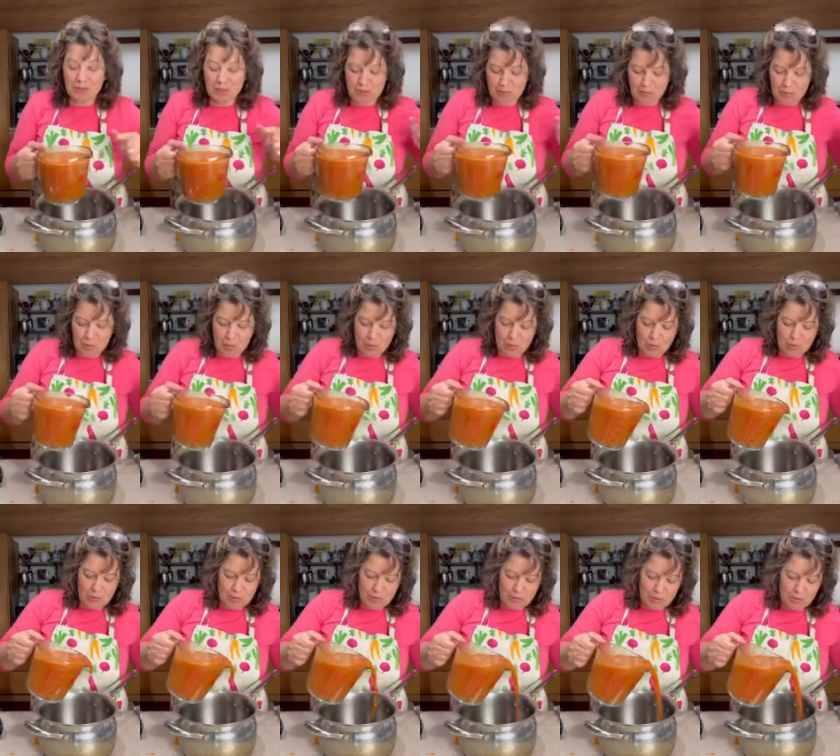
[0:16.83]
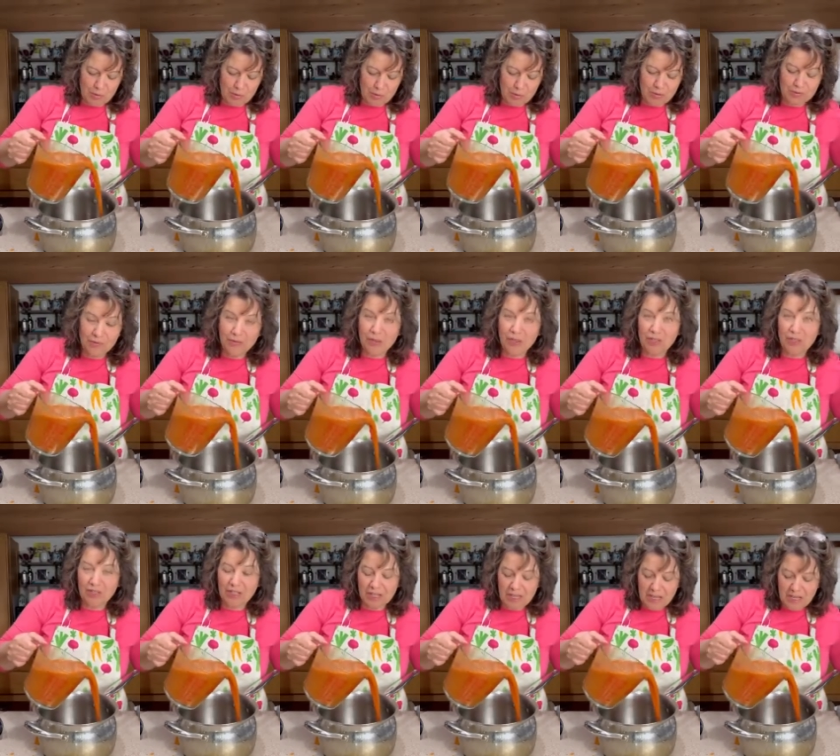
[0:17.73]
smooth,
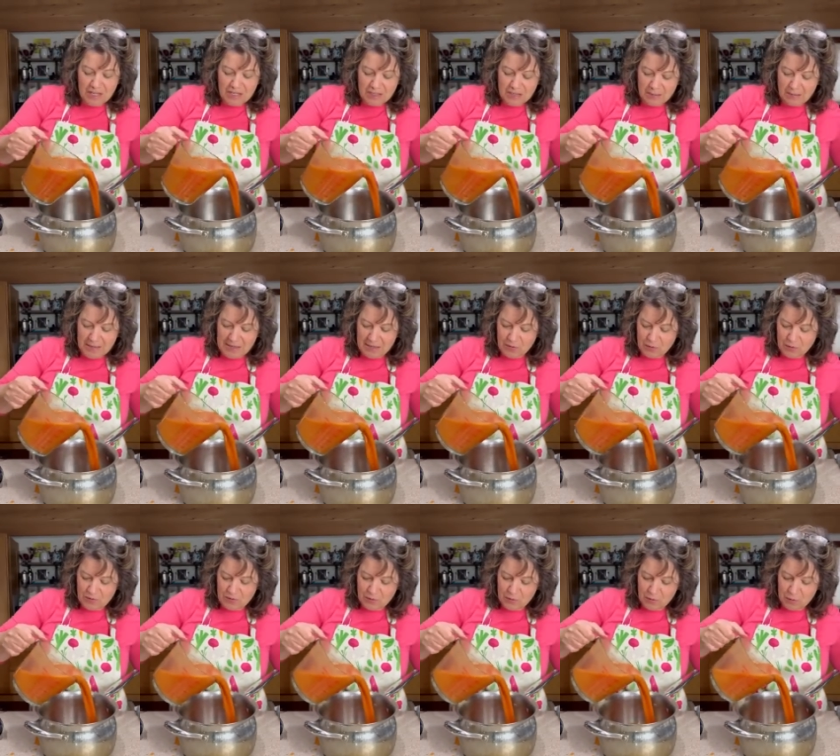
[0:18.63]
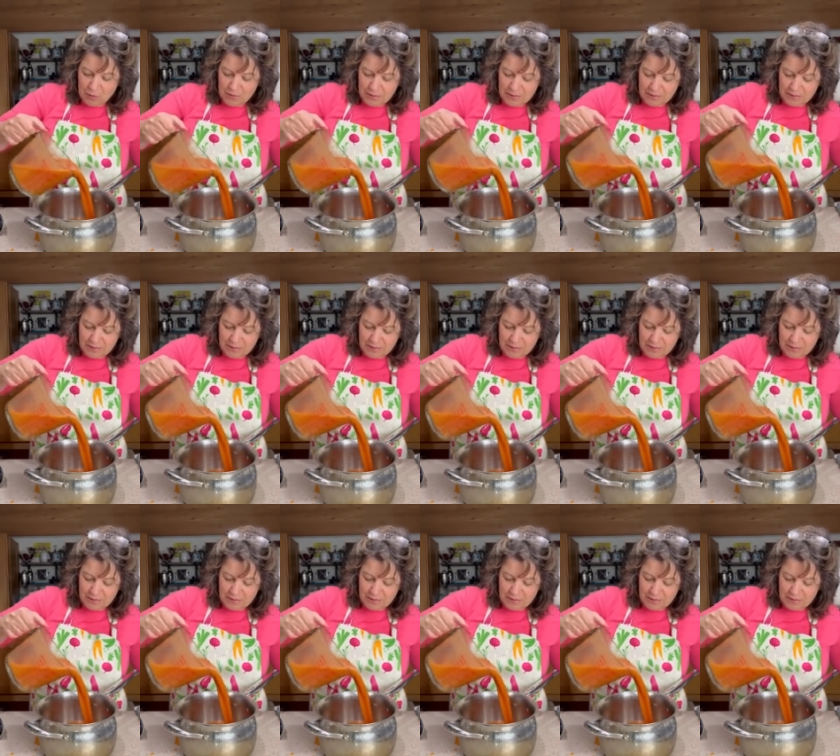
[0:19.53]
beautiful tomato soup.